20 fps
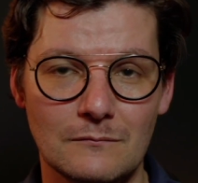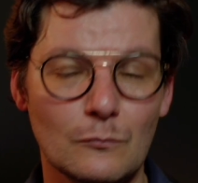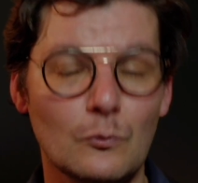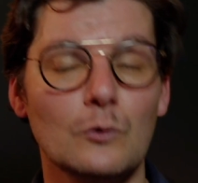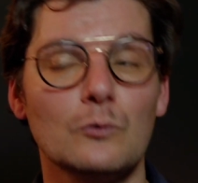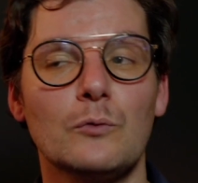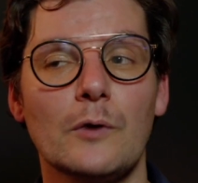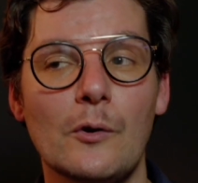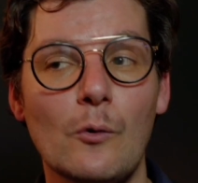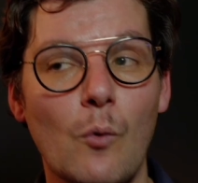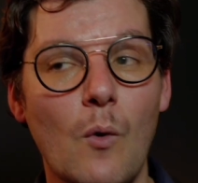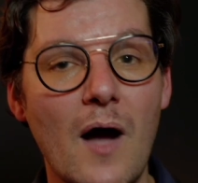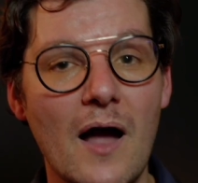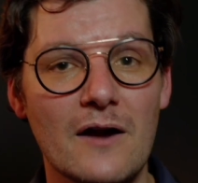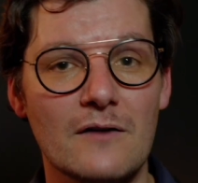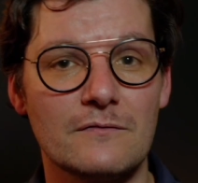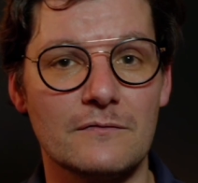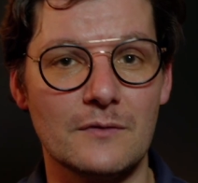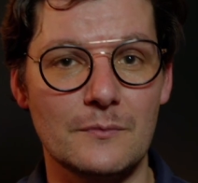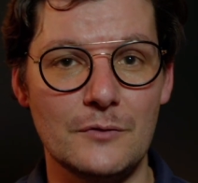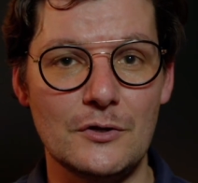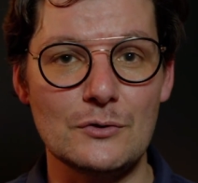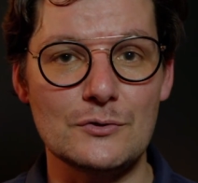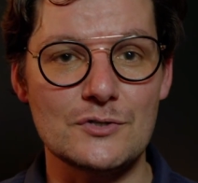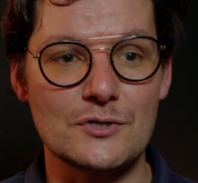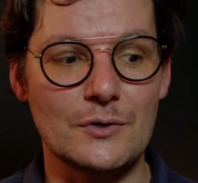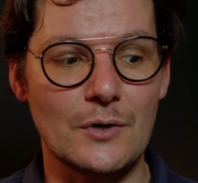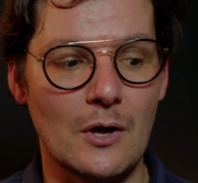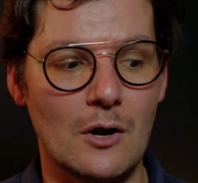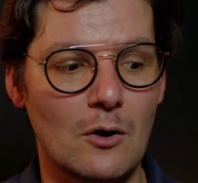require from you
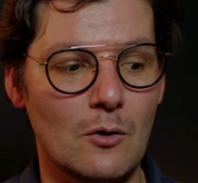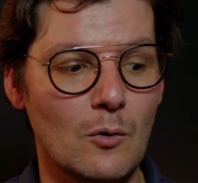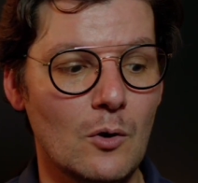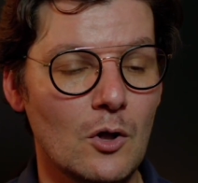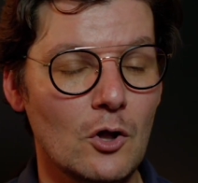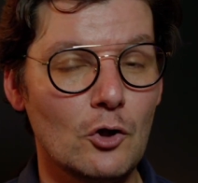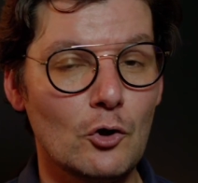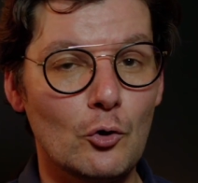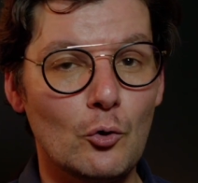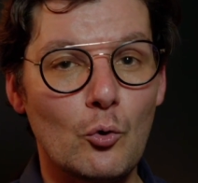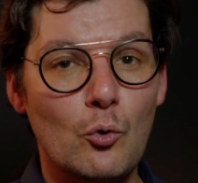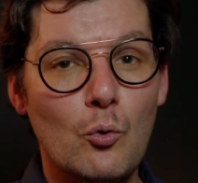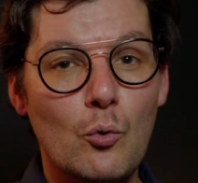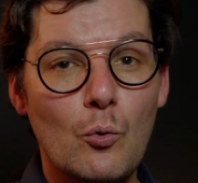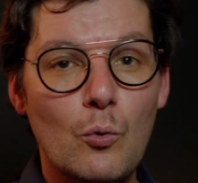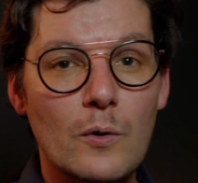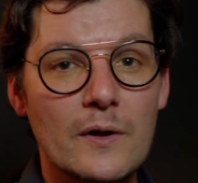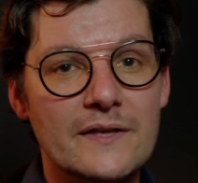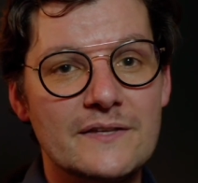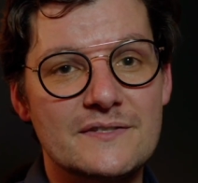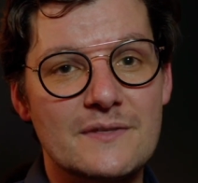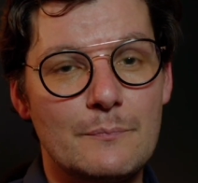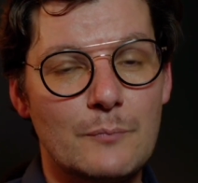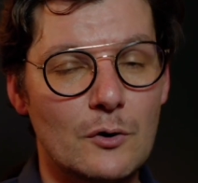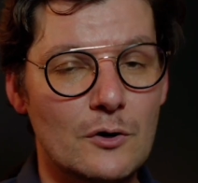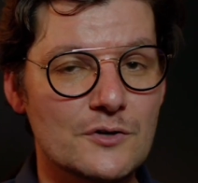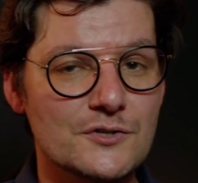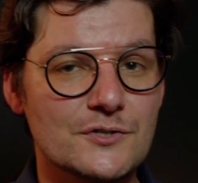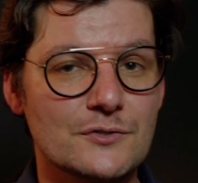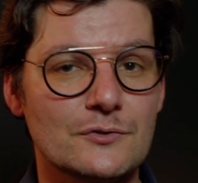to know who is the
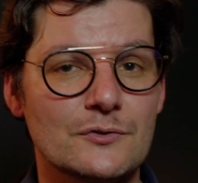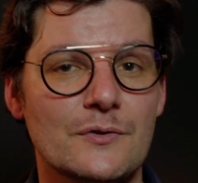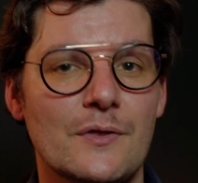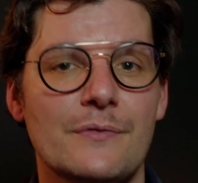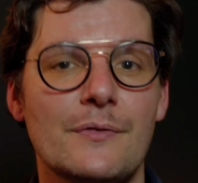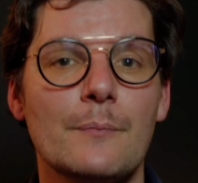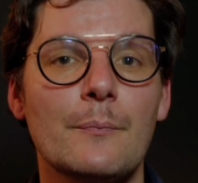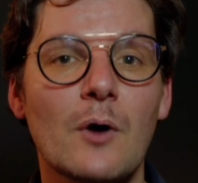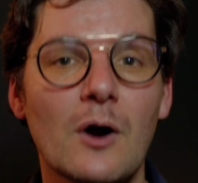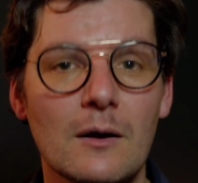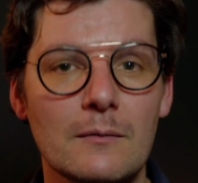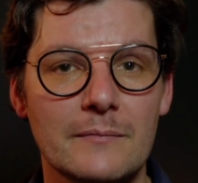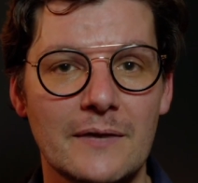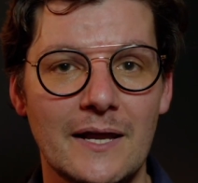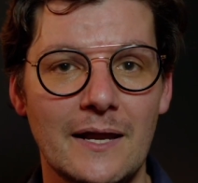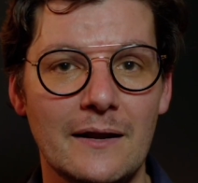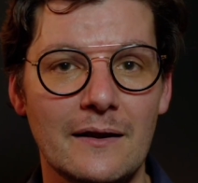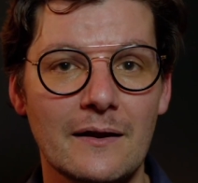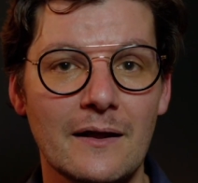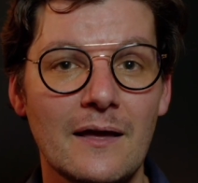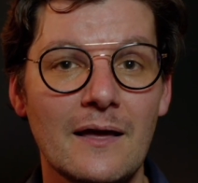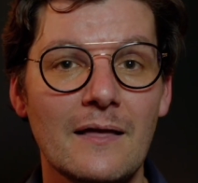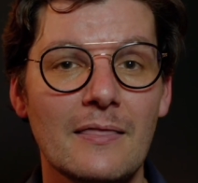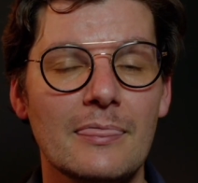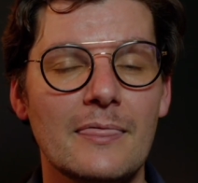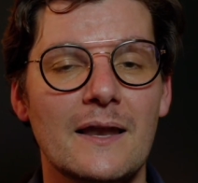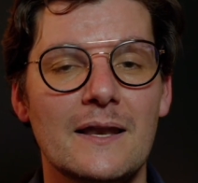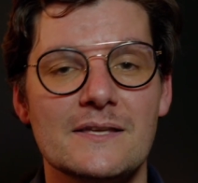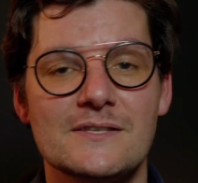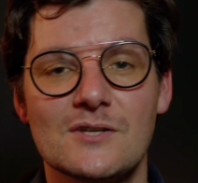person or the department
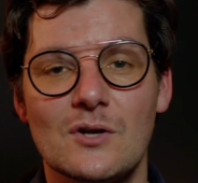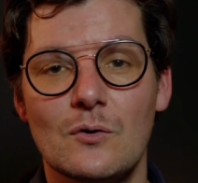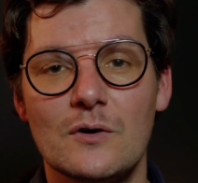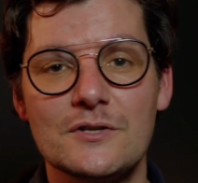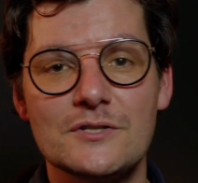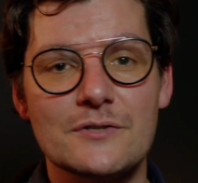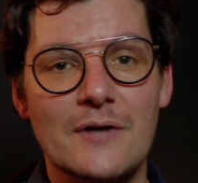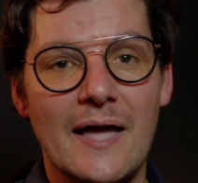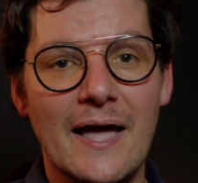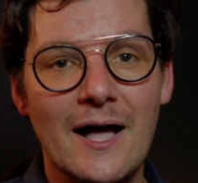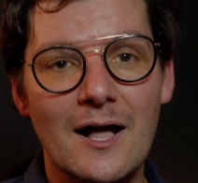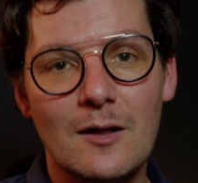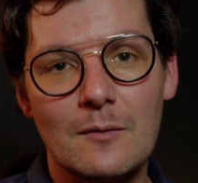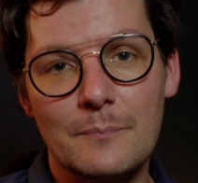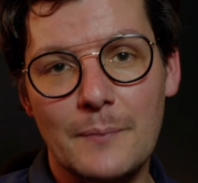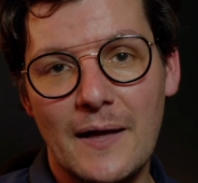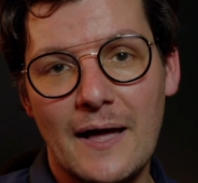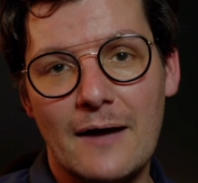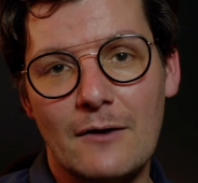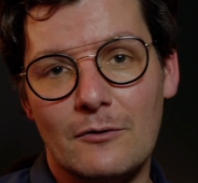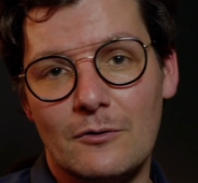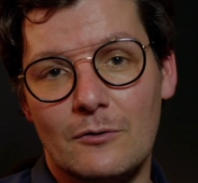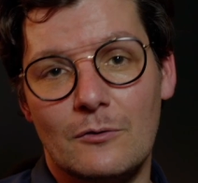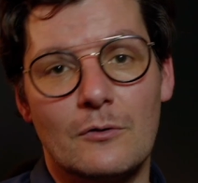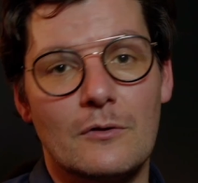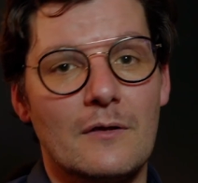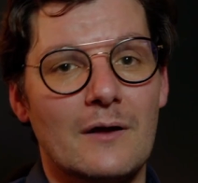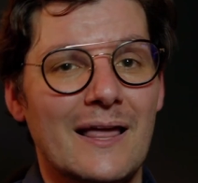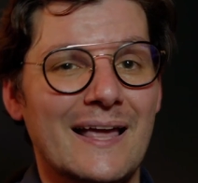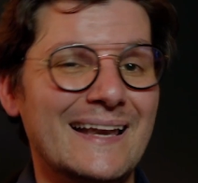that is going to help out,
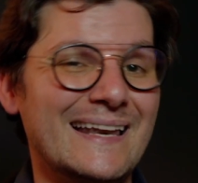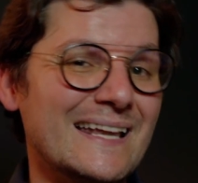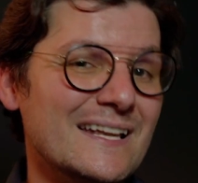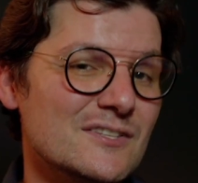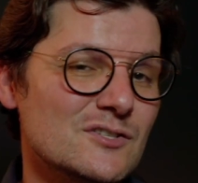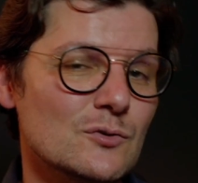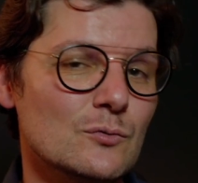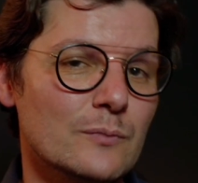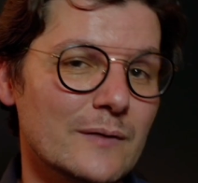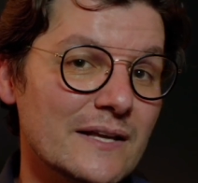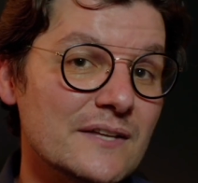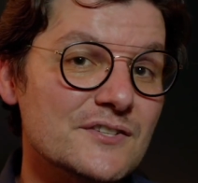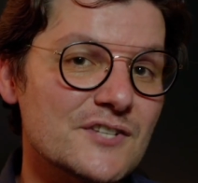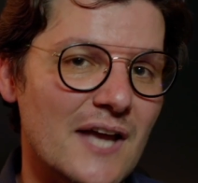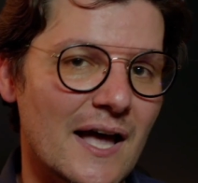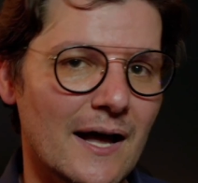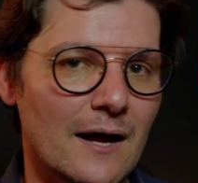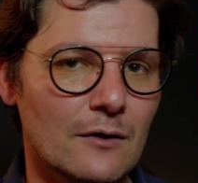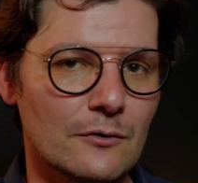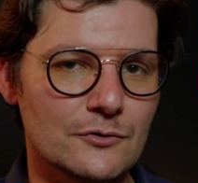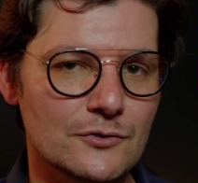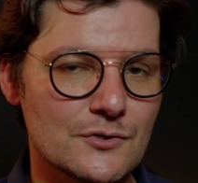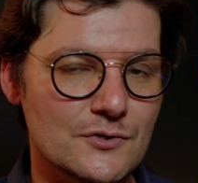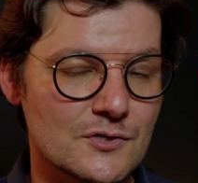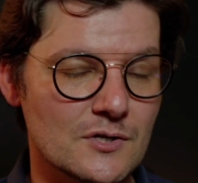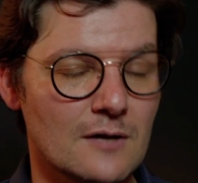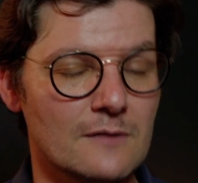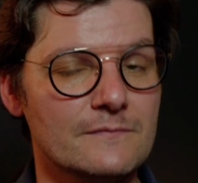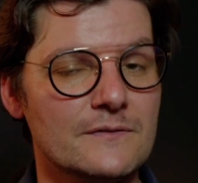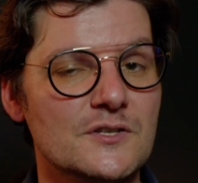or that I need to reach out to
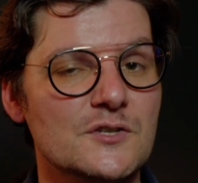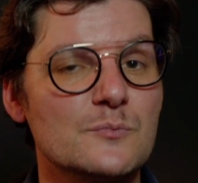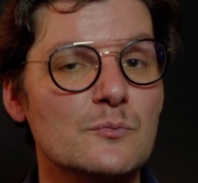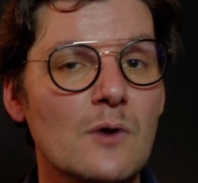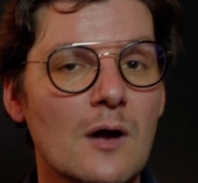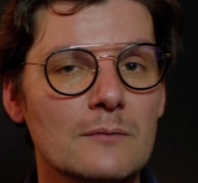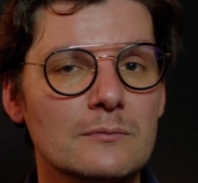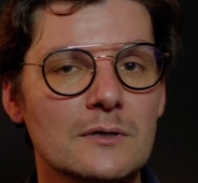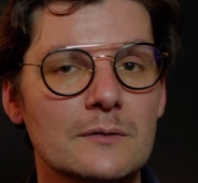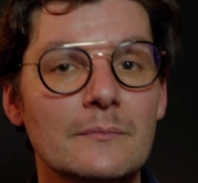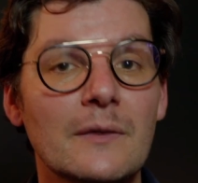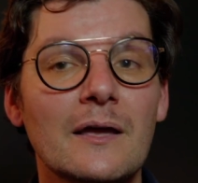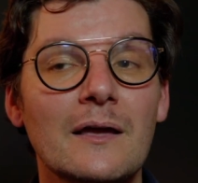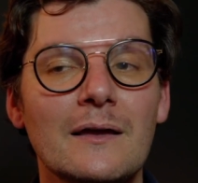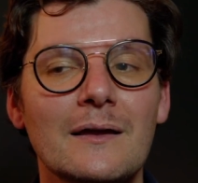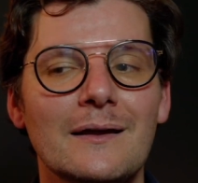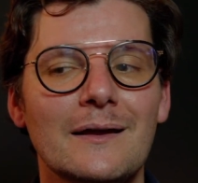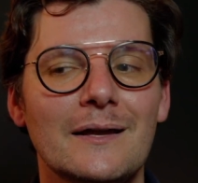solve this problem.